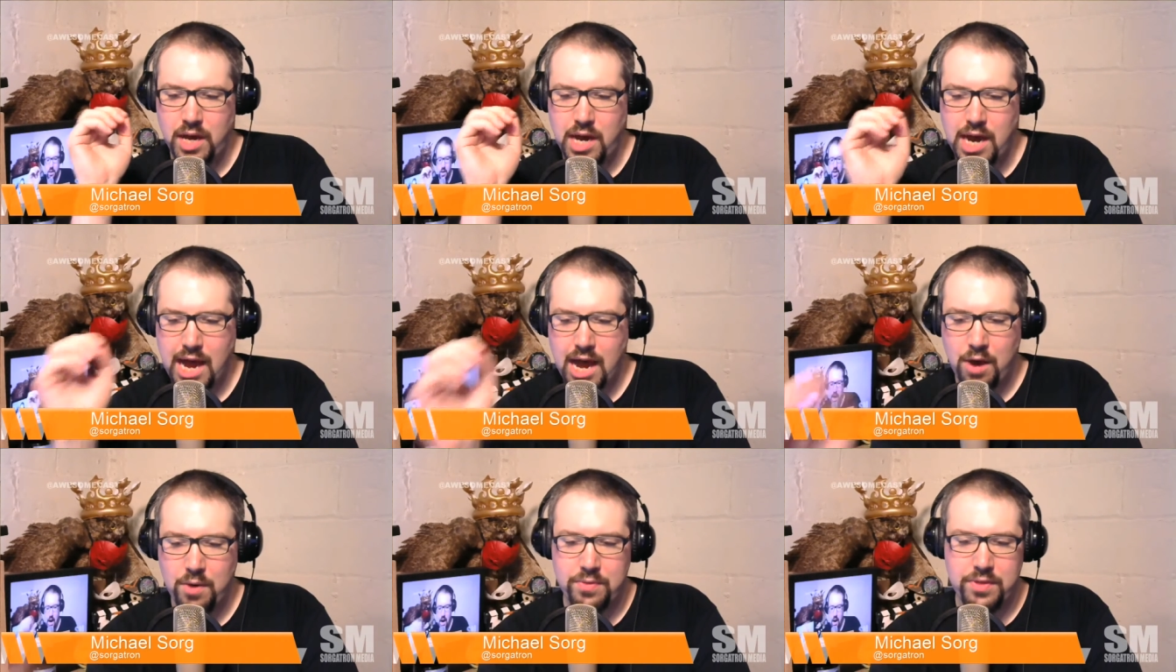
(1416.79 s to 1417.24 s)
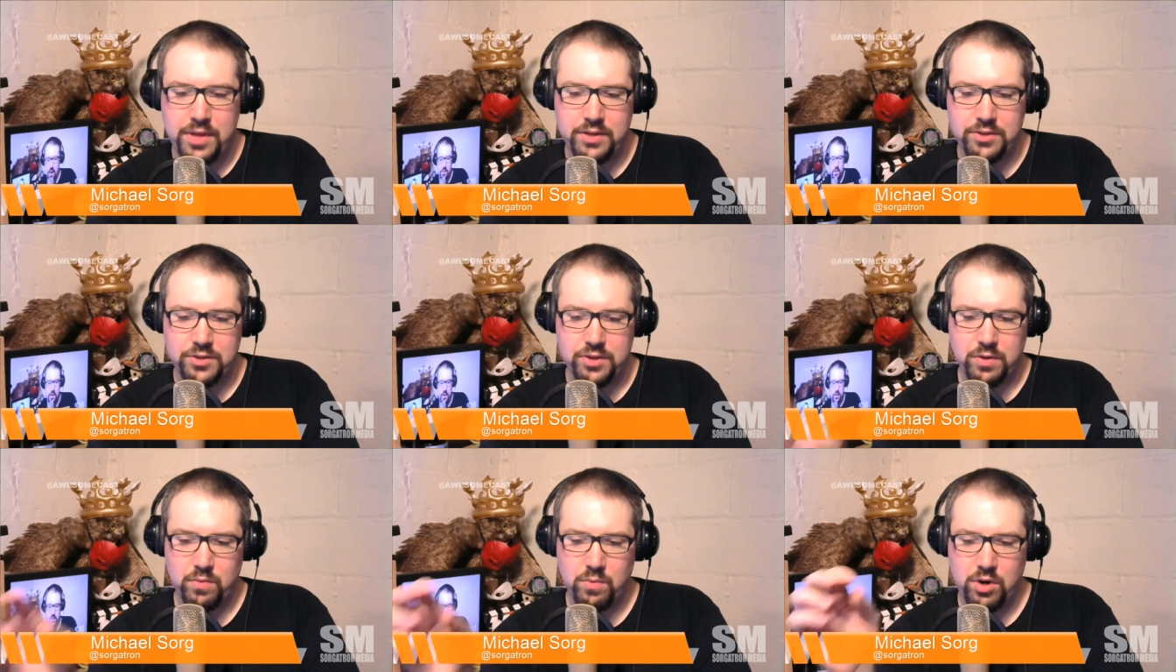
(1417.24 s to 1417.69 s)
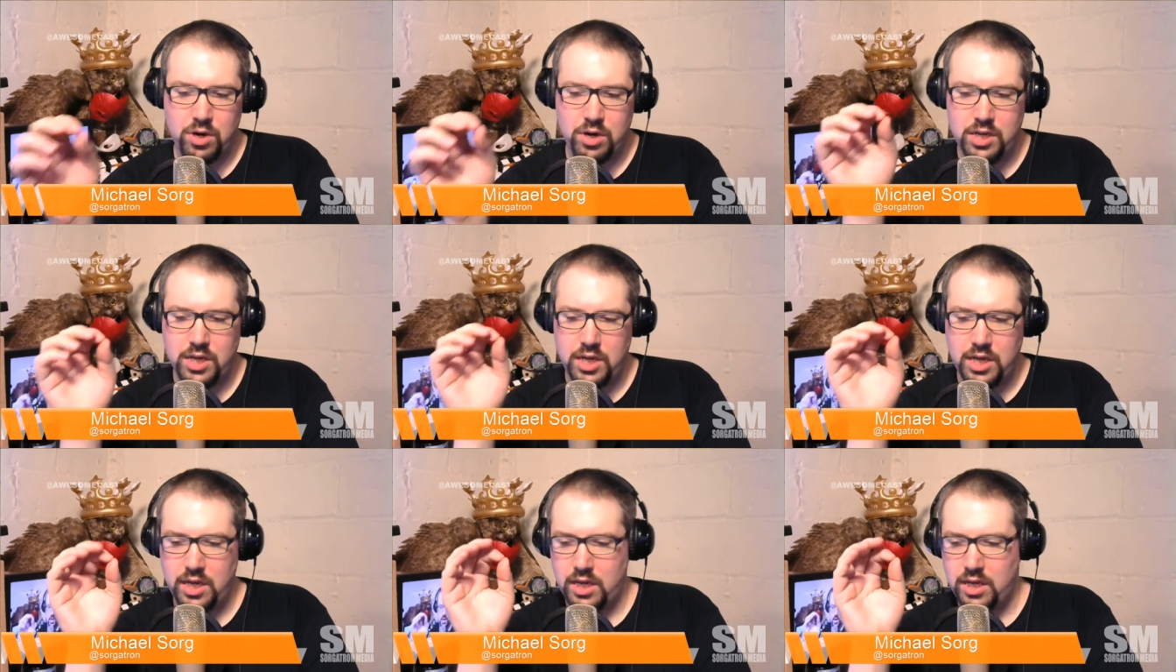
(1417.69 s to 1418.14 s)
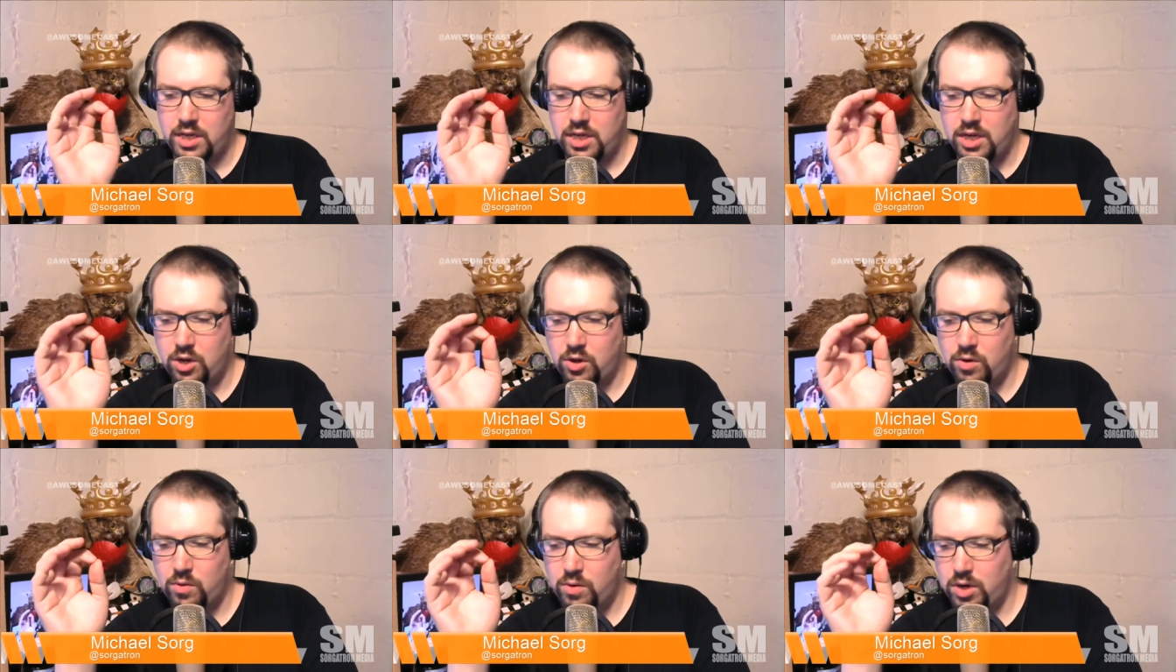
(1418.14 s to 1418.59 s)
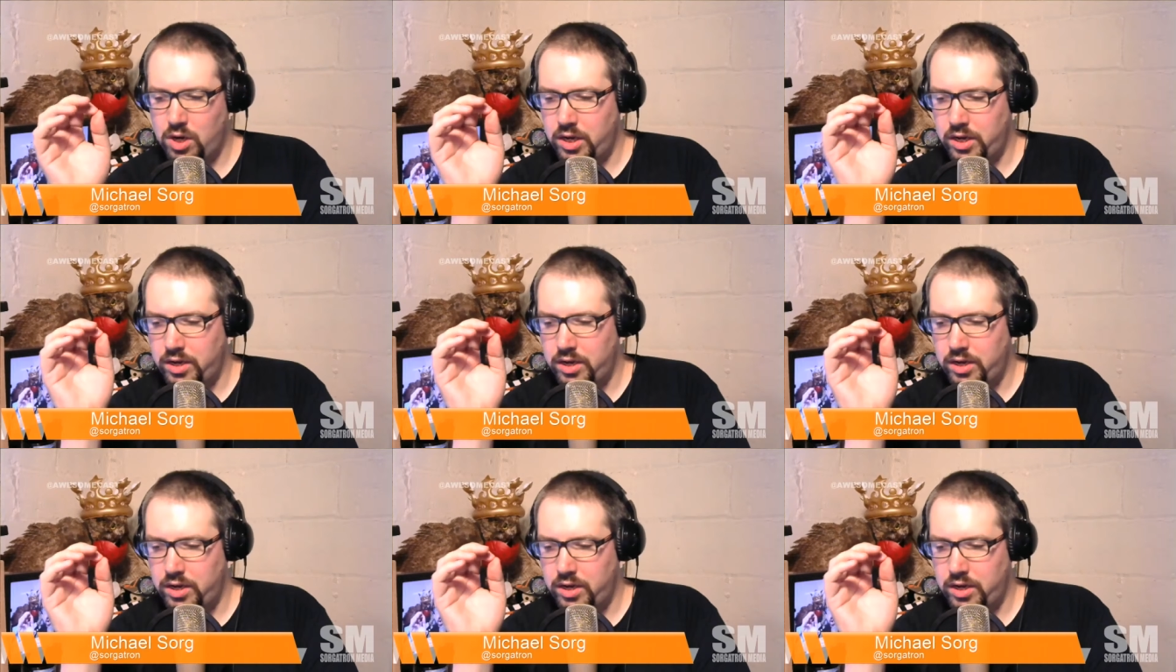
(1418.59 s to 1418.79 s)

how things are working, you know,